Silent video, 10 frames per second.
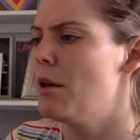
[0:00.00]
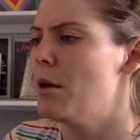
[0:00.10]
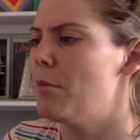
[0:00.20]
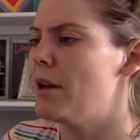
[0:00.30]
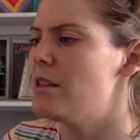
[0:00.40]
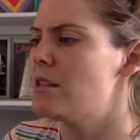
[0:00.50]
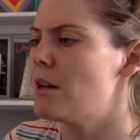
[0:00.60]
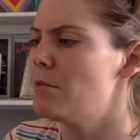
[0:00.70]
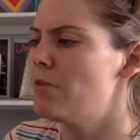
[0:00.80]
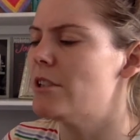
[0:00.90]
By the
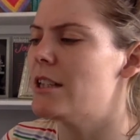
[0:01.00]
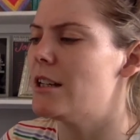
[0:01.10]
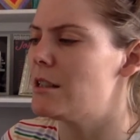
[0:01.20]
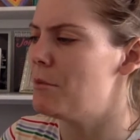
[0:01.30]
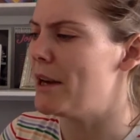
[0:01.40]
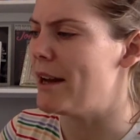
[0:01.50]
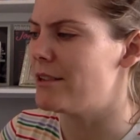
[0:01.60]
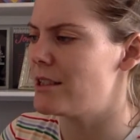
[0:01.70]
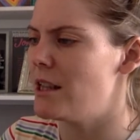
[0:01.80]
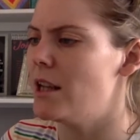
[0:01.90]
time they returned to
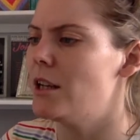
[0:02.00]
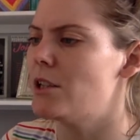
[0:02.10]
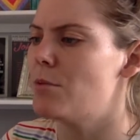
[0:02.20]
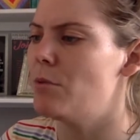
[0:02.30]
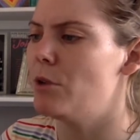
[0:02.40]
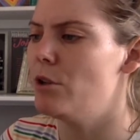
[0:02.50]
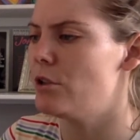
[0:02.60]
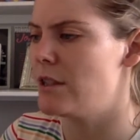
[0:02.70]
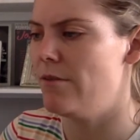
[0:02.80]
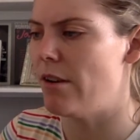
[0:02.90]
Manaus, the Englishmen were
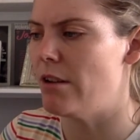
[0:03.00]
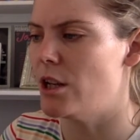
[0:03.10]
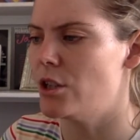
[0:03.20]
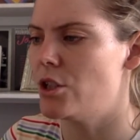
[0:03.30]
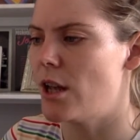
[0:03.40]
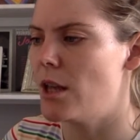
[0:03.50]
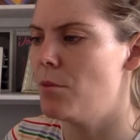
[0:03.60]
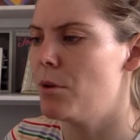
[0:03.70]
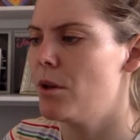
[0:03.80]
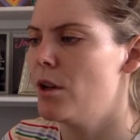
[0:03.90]
not in very good shape.
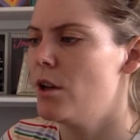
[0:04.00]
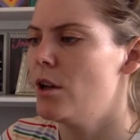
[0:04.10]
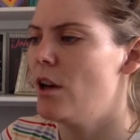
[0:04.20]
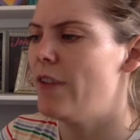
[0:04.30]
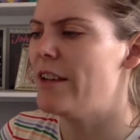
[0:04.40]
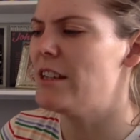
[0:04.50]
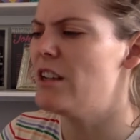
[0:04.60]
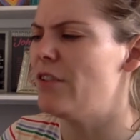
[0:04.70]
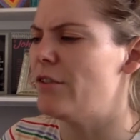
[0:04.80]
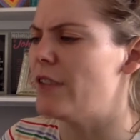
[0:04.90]
"I've had
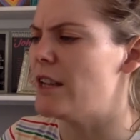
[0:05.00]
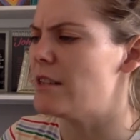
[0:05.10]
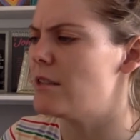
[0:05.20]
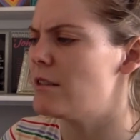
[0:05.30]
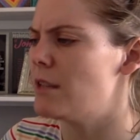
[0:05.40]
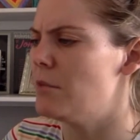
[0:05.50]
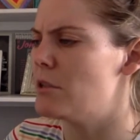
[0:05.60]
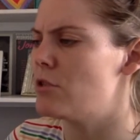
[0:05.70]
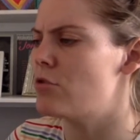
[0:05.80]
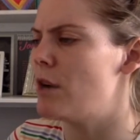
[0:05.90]
enough of this," said
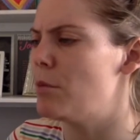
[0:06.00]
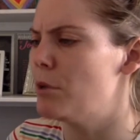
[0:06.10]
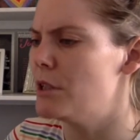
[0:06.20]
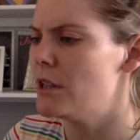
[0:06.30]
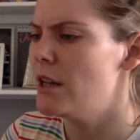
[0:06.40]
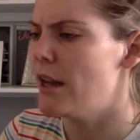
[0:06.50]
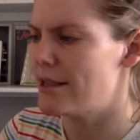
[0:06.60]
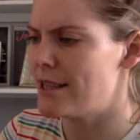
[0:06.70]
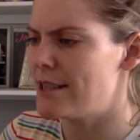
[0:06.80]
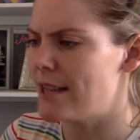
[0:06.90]
Mr. Trapwood, as
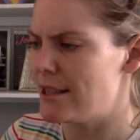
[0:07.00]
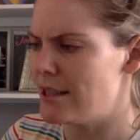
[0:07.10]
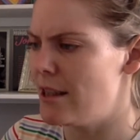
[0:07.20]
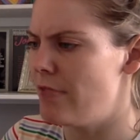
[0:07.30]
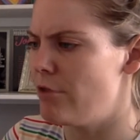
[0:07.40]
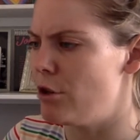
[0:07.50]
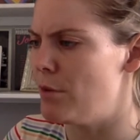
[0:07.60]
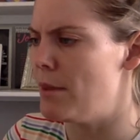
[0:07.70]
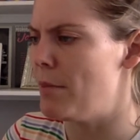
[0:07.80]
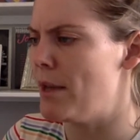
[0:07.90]
they sat in their room in
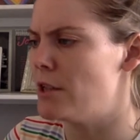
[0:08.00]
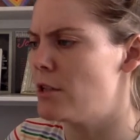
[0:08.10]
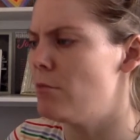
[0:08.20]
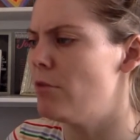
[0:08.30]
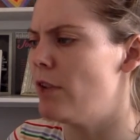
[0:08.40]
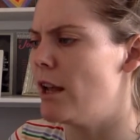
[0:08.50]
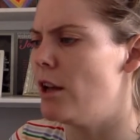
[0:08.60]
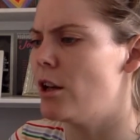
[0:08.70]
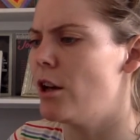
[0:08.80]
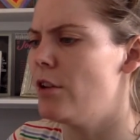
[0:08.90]
the Pension Maria
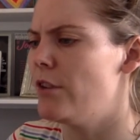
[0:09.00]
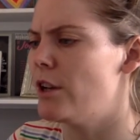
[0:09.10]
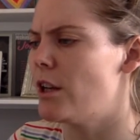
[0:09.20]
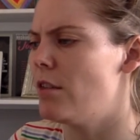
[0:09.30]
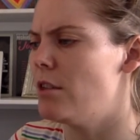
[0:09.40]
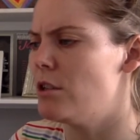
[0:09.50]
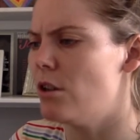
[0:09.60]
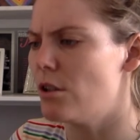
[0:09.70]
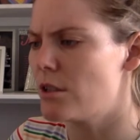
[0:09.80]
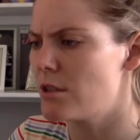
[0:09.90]
overlooking the
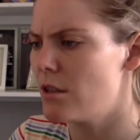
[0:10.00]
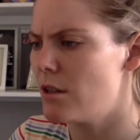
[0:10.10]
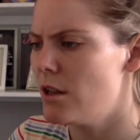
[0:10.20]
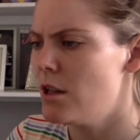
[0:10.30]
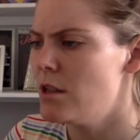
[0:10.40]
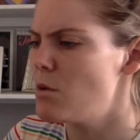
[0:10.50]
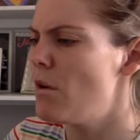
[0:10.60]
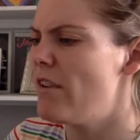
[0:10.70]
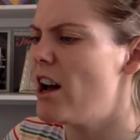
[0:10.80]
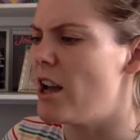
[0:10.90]
docks. "So
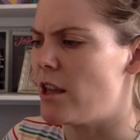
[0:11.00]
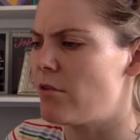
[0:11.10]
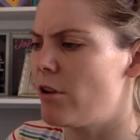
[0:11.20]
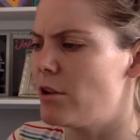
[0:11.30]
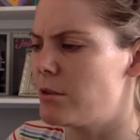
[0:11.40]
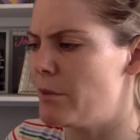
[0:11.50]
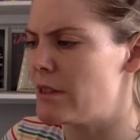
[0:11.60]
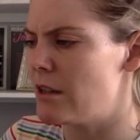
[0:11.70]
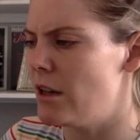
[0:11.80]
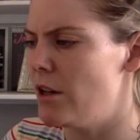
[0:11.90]
have I," croaked
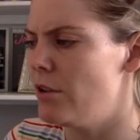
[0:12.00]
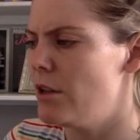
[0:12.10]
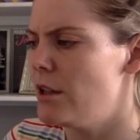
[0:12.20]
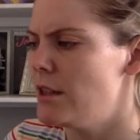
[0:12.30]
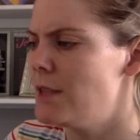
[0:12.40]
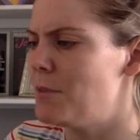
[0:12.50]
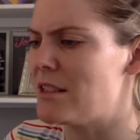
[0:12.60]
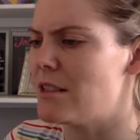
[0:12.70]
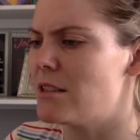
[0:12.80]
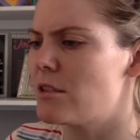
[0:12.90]
Mr. Lowe. "This
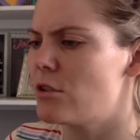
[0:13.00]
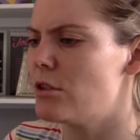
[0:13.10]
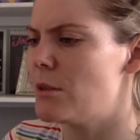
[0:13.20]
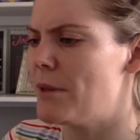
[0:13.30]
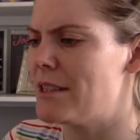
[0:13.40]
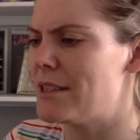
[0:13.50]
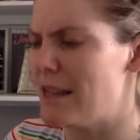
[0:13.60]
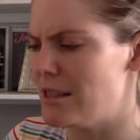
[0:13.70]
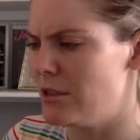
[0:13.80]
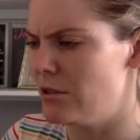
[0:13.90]
business has got to be
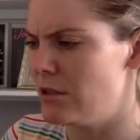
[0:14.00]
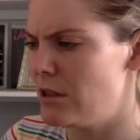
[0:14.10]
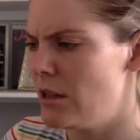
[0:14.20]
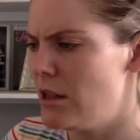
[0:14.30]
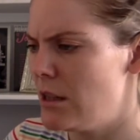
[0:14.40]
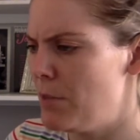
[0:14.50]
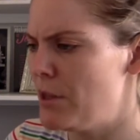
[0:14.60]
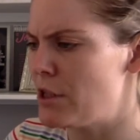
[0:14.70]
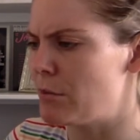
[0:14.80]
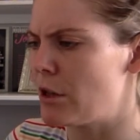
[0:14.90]
settled. The
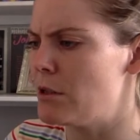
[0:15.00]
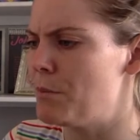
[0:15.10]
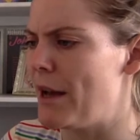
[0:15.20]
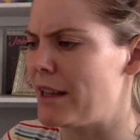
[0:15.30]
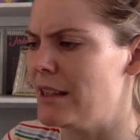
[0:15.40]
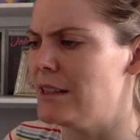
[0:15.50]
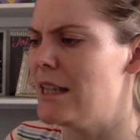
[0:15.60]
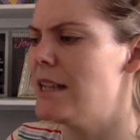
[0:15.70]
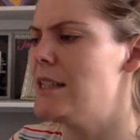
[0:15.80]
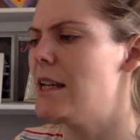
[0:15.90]
bishop goes back in
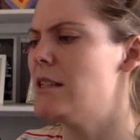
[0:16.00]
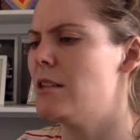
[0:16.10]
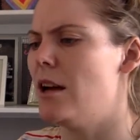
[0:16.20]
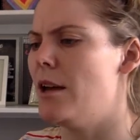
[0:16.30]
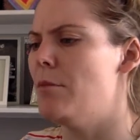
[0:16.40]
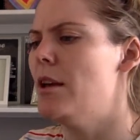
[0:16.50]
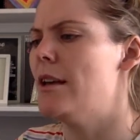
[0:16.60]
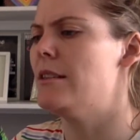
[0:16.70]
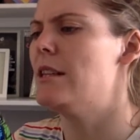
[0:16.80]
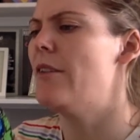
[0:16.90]
10 days' time,
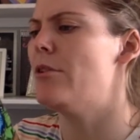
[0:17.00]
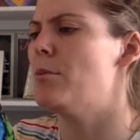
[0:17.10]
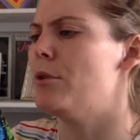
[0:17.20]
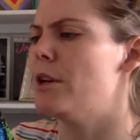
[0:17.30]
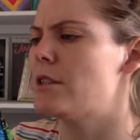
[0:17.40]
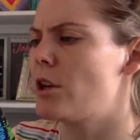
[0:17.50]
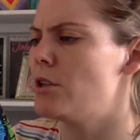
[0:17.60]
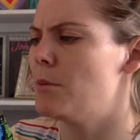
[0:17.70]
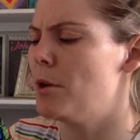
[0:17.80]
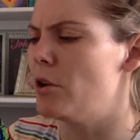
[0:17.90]
and the taverner boy is going to
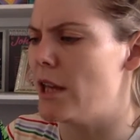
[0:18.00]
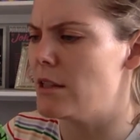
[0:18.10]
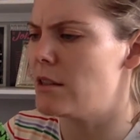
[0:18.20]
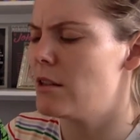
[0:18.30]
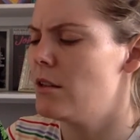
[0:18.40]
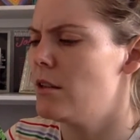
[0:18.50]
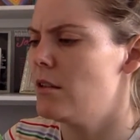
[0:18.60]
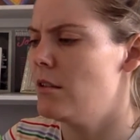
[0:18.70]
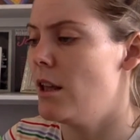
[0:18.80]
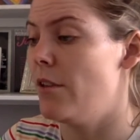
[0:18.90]
be on it."
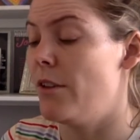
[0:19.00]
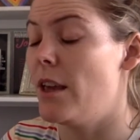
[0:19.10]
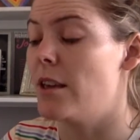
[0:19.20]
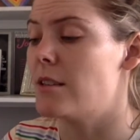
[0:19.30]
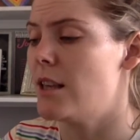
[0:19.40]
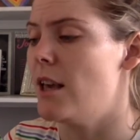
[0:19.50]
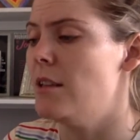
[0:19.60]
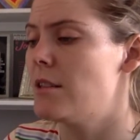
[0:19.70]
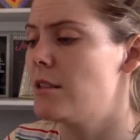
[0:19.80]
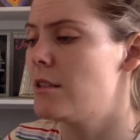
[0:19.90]
"If he
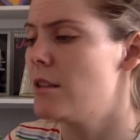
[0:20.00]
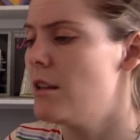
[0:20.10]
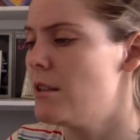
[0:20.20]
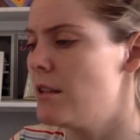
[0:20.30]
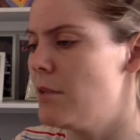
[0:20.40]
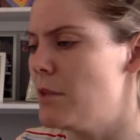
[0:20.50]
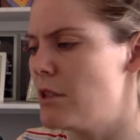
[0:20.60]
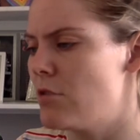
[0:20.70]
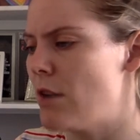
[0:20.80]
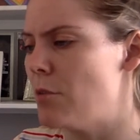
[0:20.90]
exists," said Mr.
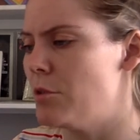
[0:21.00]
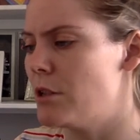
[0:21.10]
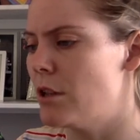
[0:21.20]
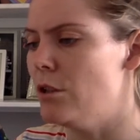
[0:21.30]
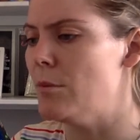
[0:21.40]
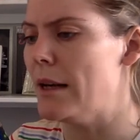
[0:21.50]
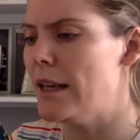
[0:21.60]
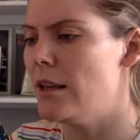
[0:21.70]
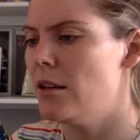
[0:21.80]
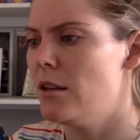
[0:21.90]
Trapwood
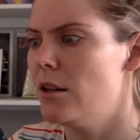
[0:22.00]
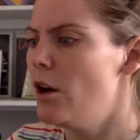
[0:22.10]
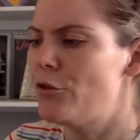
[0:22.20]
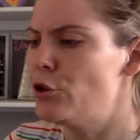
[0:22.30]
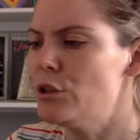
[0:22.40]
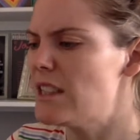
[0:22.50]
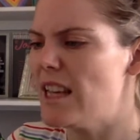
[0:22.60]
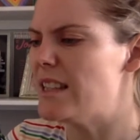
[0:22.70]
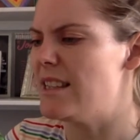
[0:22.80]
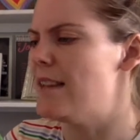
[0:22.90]
gloomily. "Of course he
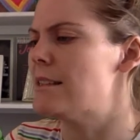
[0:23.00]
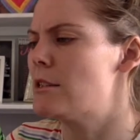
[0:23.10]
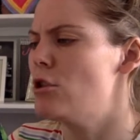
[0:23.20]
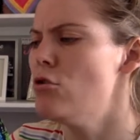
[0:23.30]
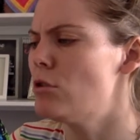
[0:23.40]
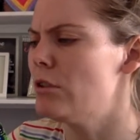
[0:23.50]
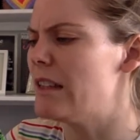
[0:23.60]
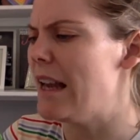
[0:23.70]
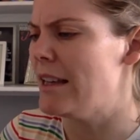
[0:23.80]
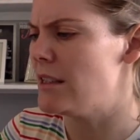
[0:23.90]
exists. You saw the
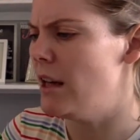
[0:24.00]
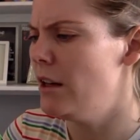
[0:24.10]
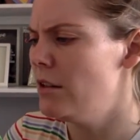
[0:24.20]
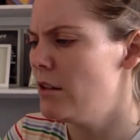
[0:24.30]
letter."